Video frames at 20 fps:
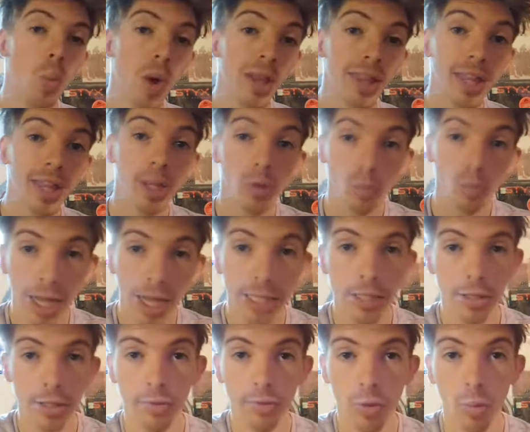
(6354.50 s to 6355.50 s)
what the
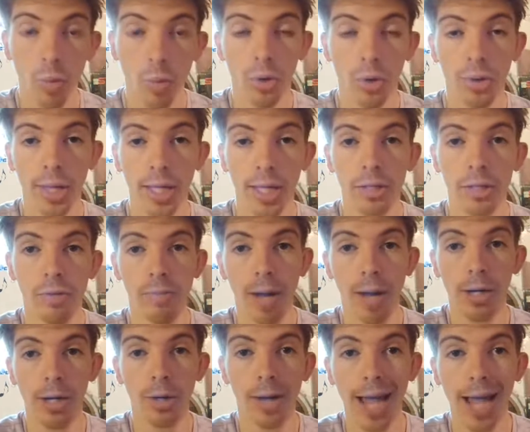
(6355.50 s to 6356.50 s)
rest of the world thinks
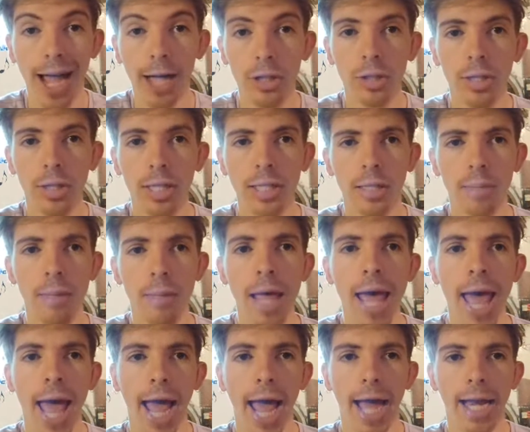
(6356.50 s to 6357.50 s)
of micronationalism
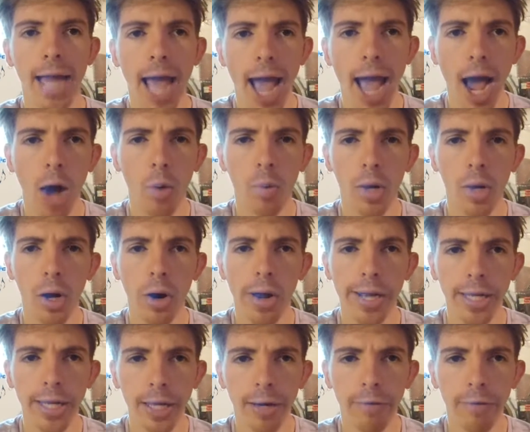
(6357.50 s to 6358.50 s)
and how we
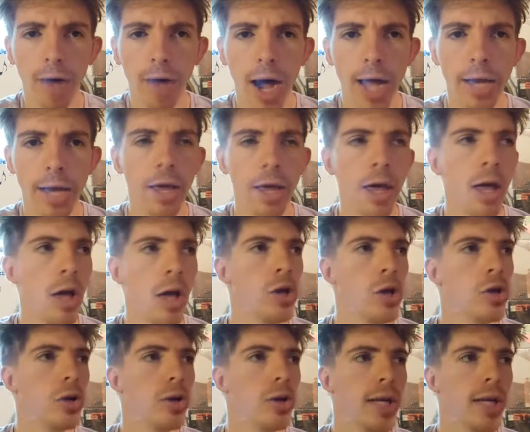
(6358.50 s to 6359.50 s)
are identified.
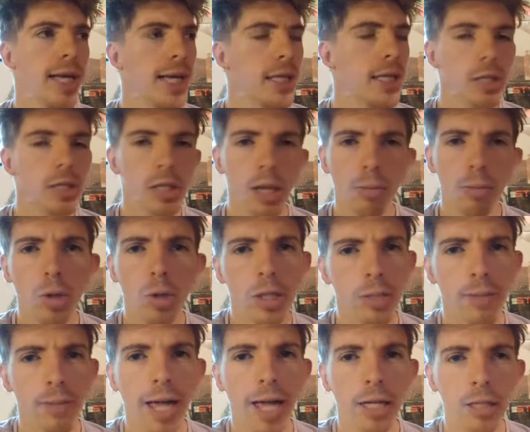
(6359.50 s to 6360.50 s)
In some
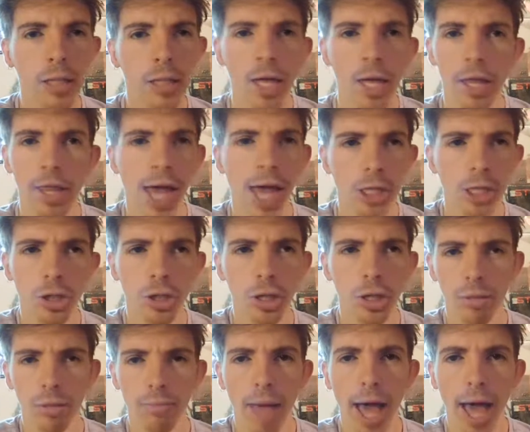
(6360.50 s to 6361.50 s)
respects, that
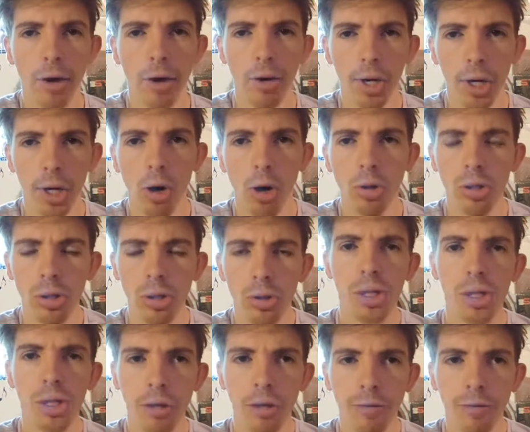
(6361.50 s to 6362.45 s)
shouldn't matter at all. You should